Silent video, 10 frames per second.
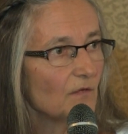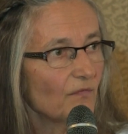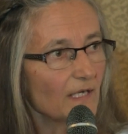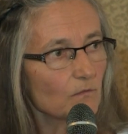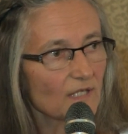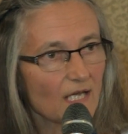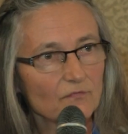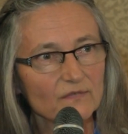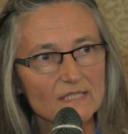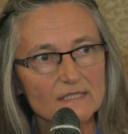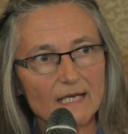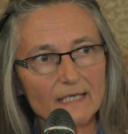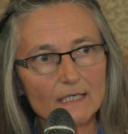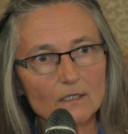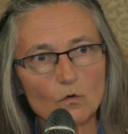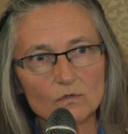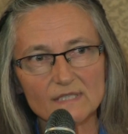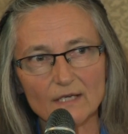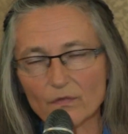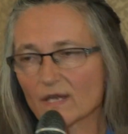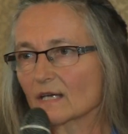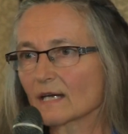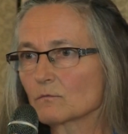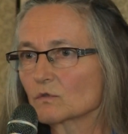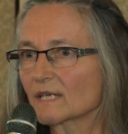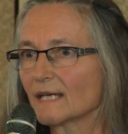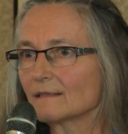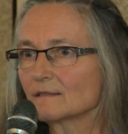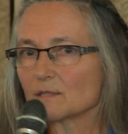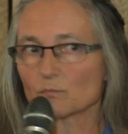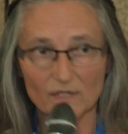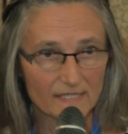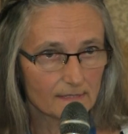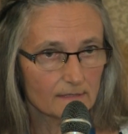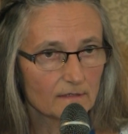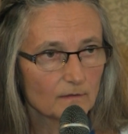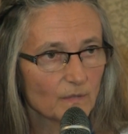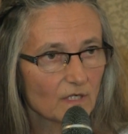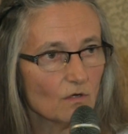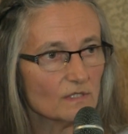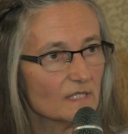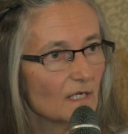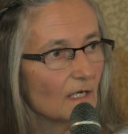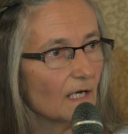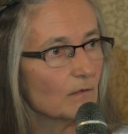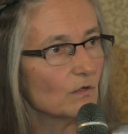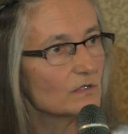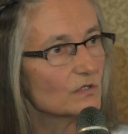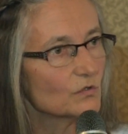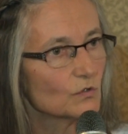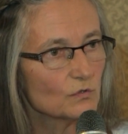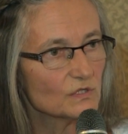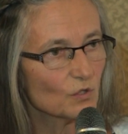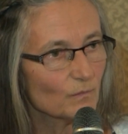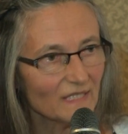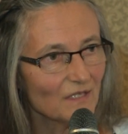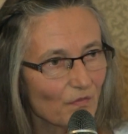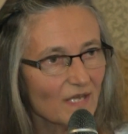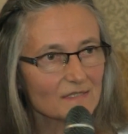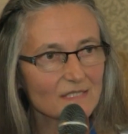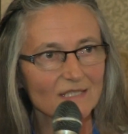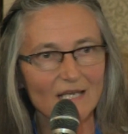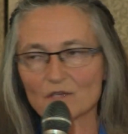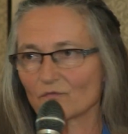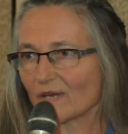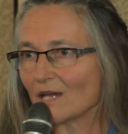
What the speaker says: If I would have this diagnosis, I think I would get depressed because I wanted to do so many things in life.